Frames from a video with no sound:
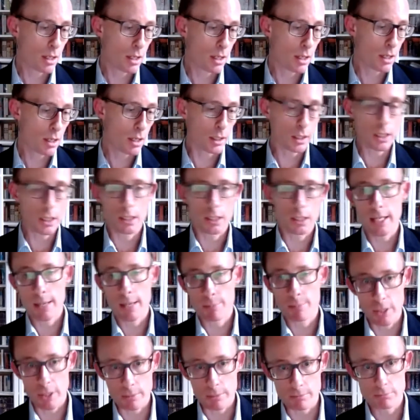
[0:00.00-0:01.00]
condemn
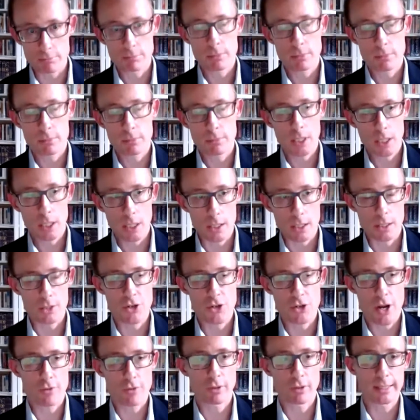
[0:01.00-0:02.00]
them in the
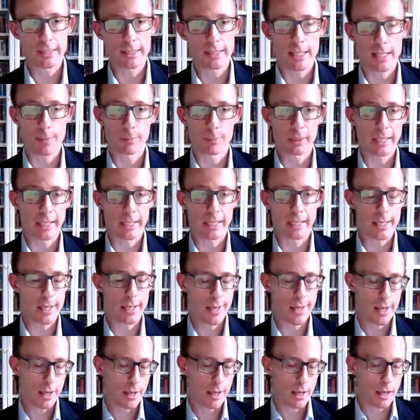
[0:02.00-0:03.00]
General Assembly,
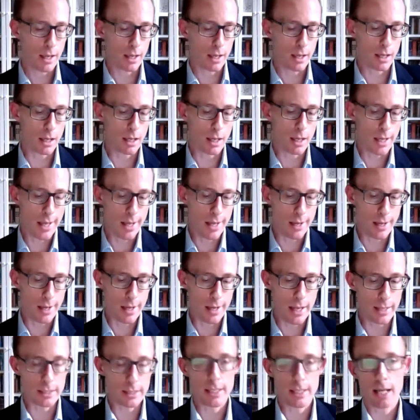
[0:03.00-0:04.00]

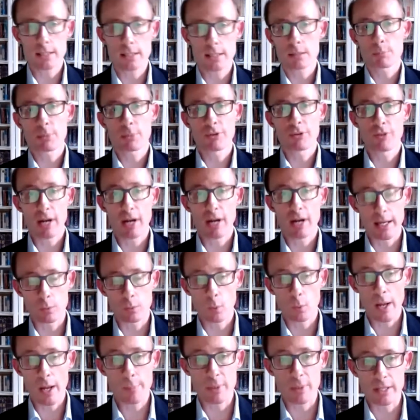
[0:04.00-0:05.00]
and doesn't provide
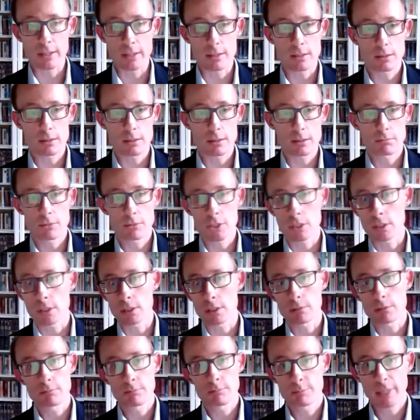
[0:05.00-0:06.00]
weapons
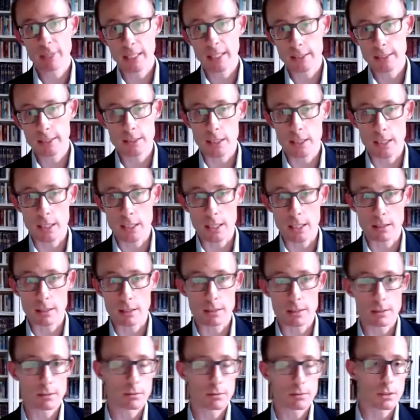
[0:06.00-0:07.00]
to
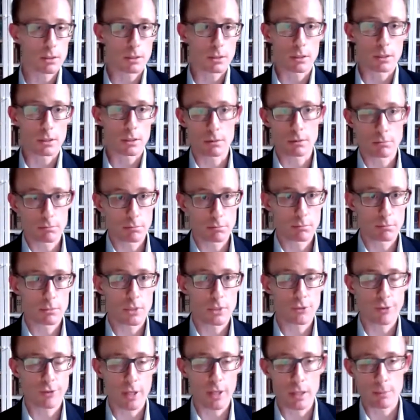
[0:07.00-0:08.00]
Palestinians to
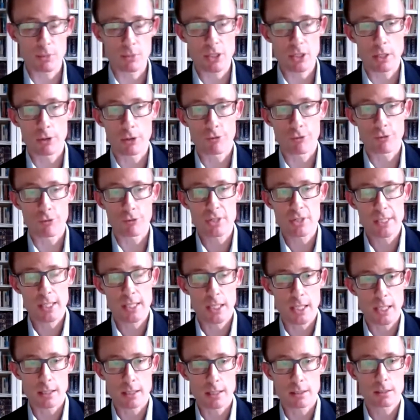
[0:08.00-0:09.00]
defend themselves
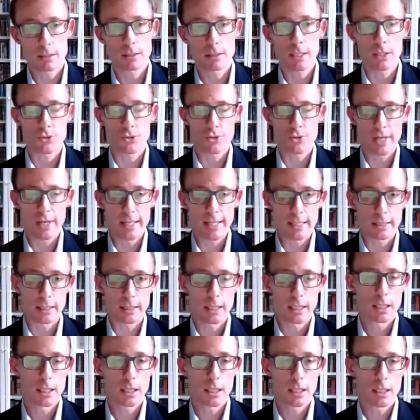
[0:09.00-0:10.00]
against Israel,
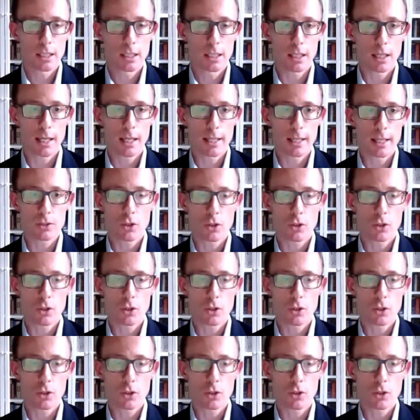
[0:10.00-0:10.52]
and so